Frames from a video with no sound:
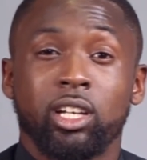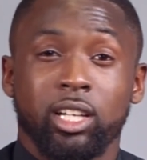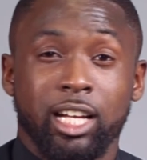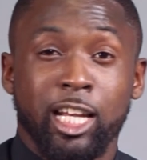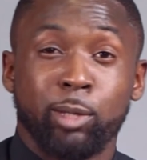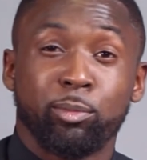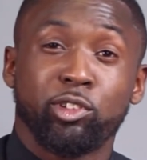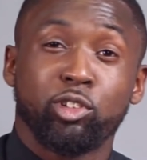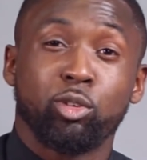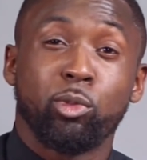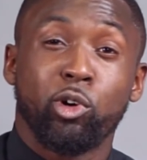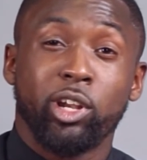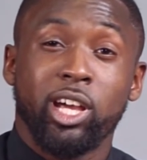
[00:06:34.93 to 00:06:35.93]
calypso
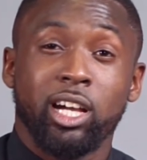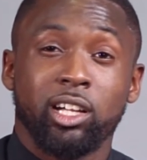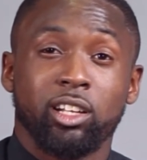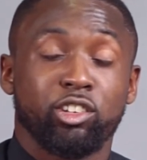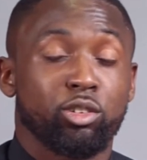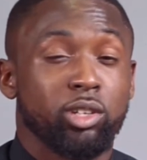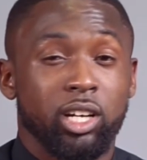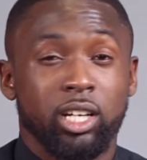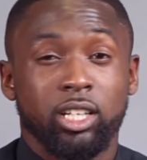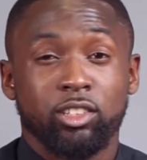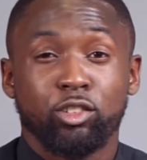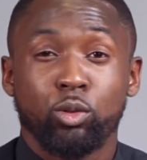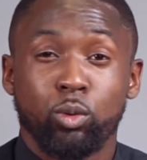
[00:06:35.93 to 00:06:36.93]
monarch, junior
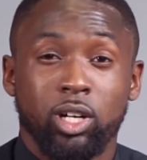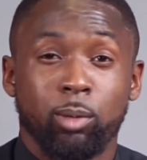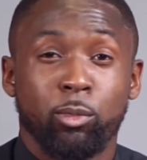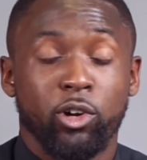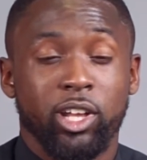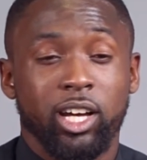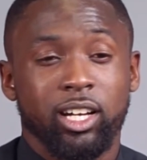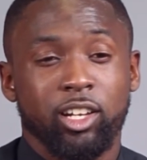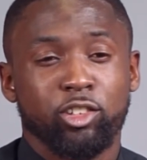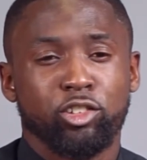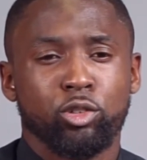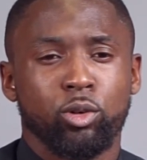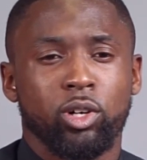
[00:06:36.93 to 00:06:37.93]
soca monarch, and
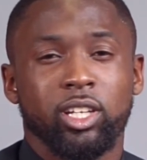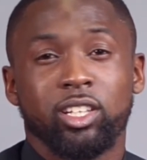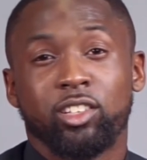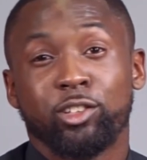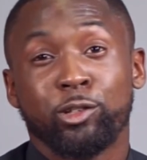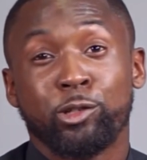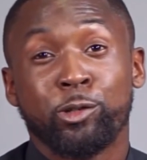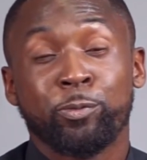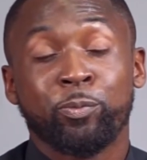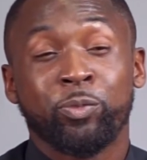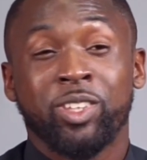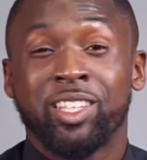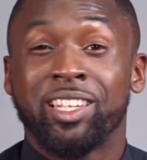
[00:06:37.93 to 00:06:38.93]
so on. So
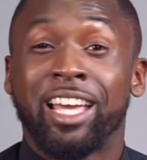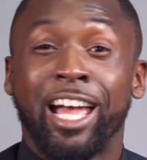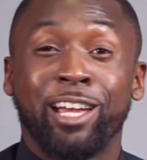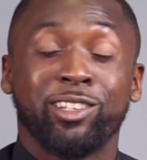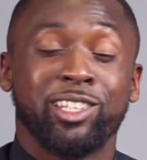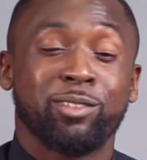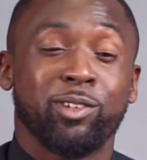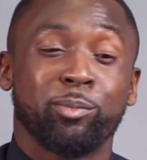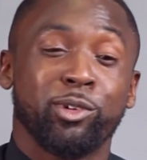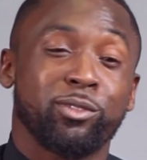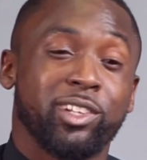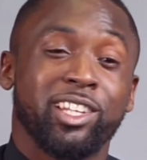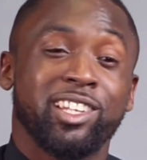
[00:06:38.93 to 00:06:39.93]
I was even
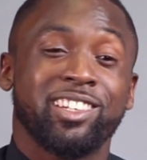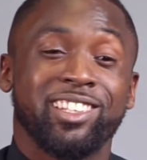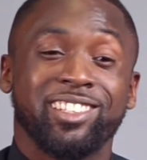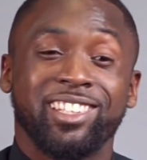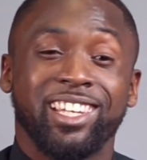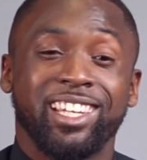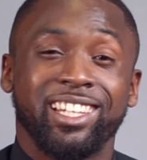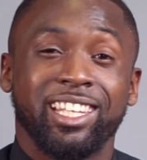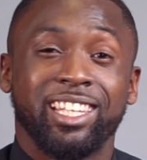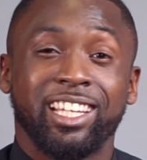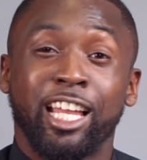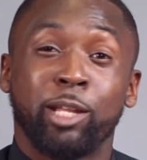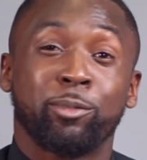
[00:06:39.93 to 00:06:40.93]
privileged to sing in the
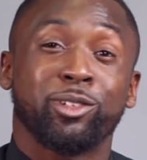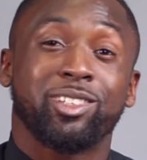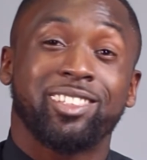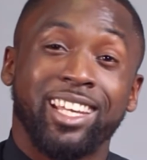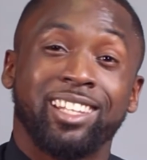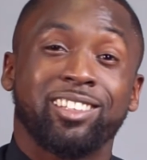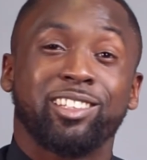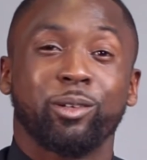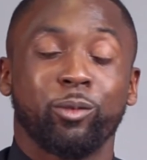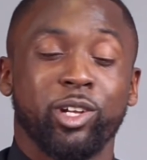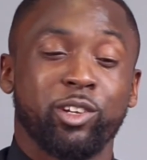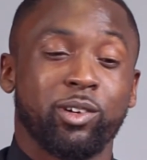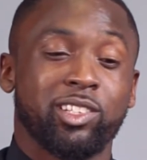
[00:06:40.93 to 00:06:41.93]
calypso tent,
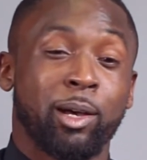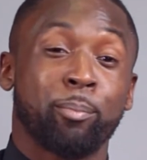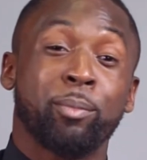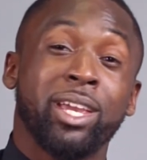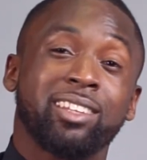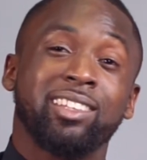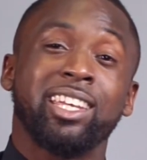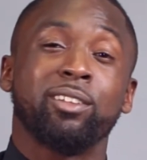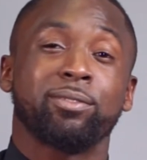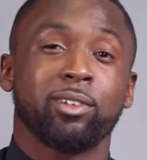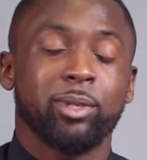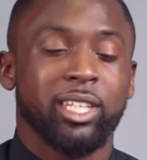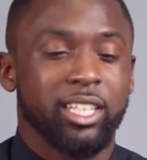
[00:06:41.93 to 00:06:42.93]
which was a big deal
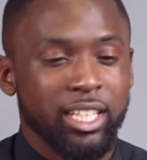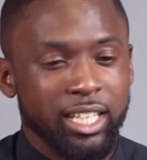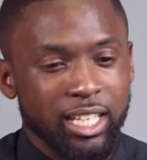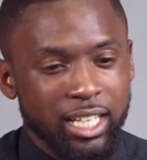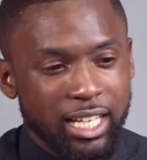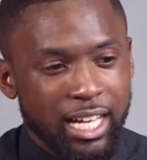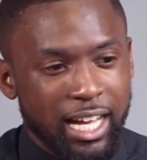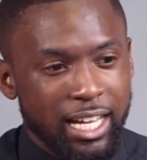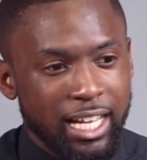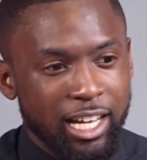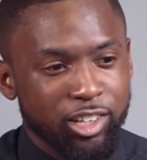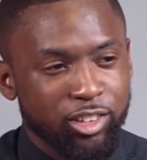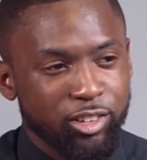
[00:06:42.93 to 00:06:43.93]
for me. I
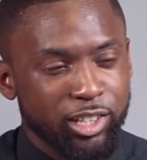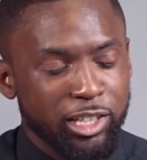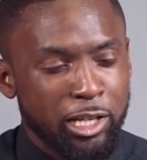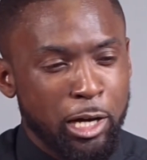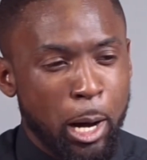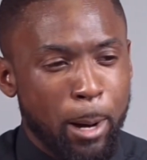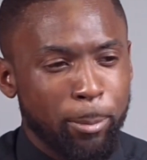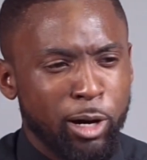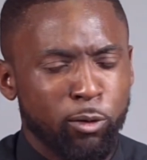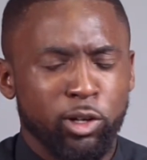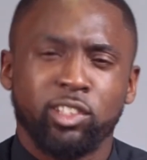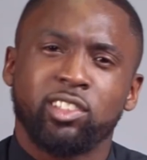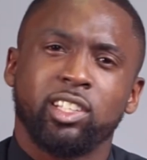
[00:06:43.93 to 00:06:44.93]
actually, um, that
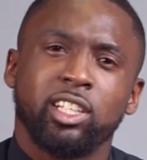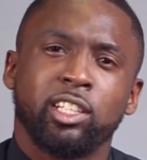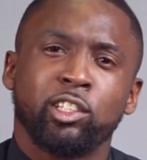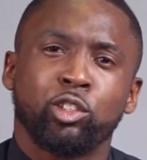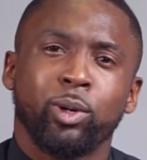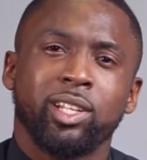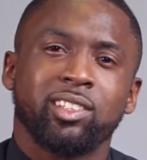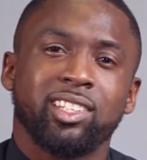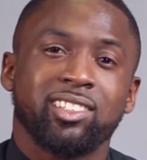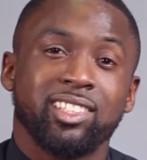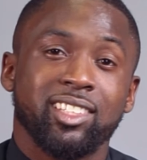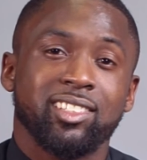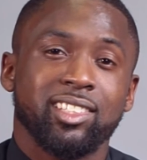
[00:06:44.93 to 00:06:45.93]
was in
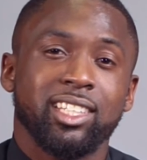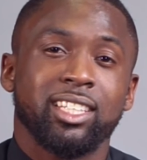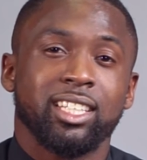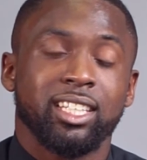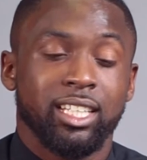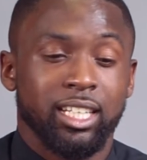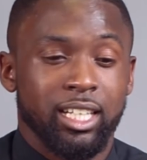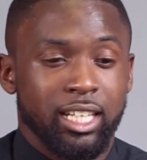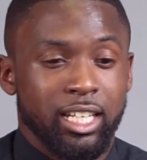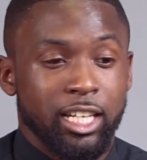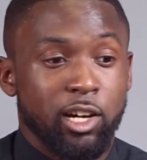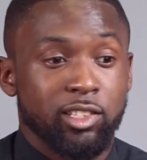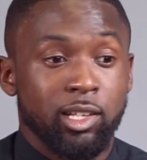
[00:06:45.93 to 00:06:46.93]
2016.
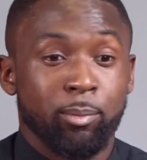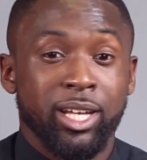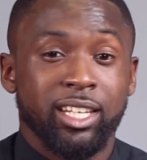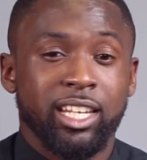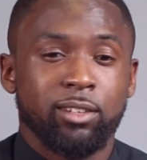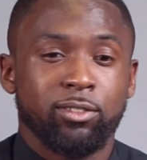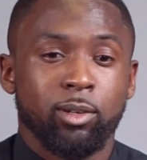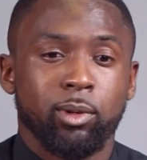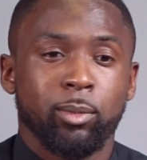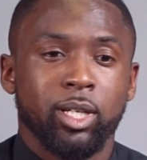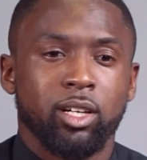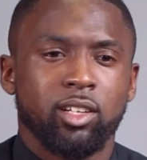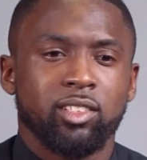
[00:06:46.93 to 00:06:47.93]
That was a big deal for me
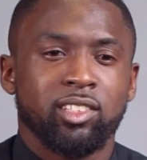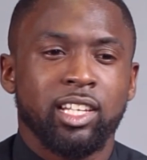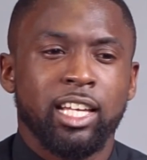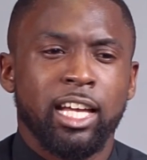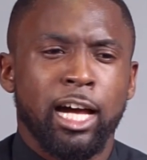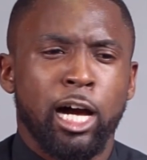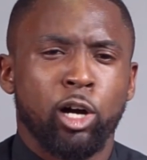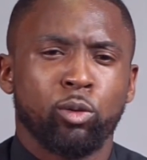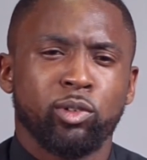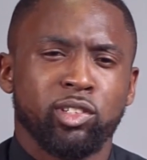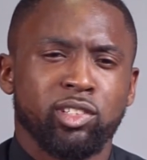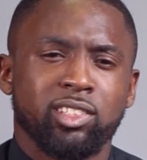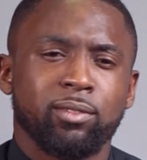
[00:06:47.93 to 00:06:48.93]
because I
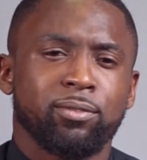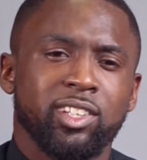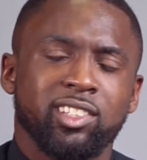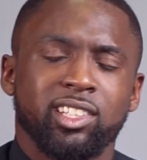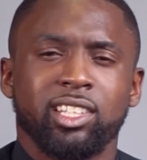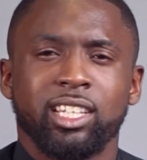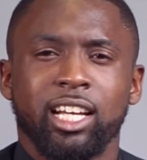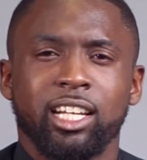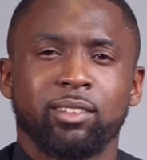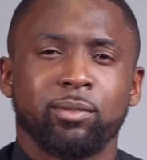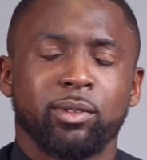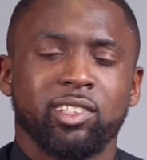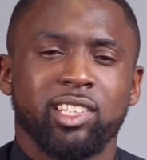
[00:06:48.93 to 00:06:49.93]
always used to visit the
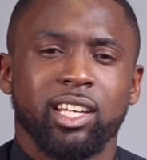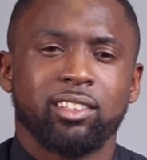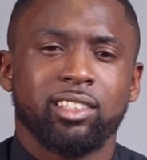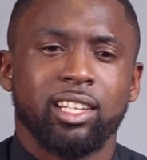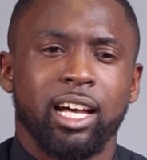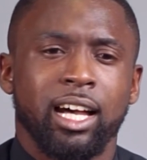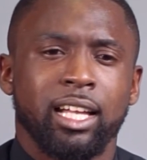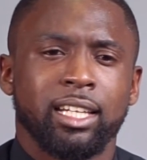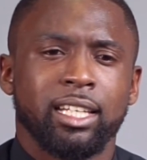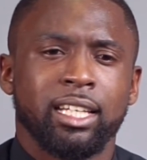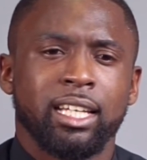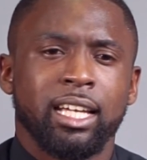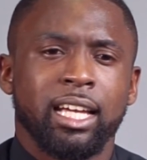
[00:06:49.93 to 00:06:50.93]
calypso tent and